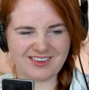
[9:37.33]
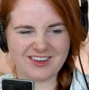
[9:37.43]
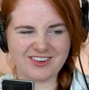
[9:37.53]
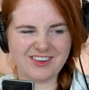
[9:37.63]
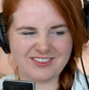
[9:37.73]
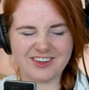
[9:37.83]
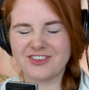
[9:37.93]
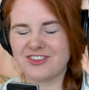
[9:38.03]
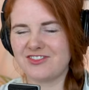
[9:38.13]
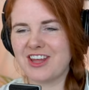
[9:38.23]
I don't know,
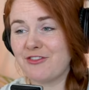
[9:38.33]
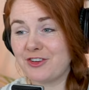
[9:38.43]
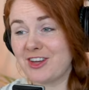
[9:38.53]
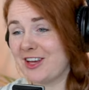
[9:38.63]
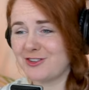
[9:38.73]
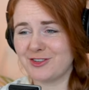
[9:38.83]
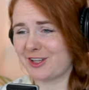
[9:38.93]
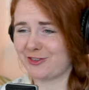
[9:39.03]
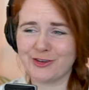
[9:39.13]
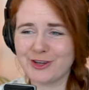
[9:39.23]
loads of, if it takes you
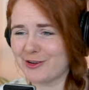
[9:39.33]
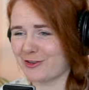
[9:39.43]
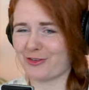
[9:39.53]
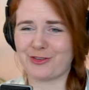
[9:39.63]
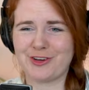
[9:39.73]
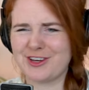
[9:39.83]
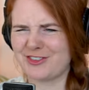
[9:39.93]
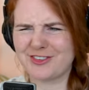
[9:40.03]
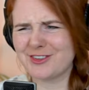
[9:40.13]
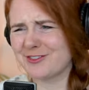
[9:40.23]
like 2 years or 3
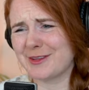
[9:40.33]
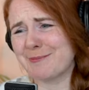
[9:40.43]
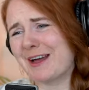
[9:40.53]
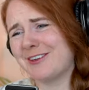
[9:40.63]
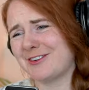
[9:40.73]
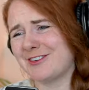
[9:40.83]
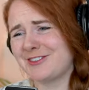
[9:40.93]
years, it doesn't really matter.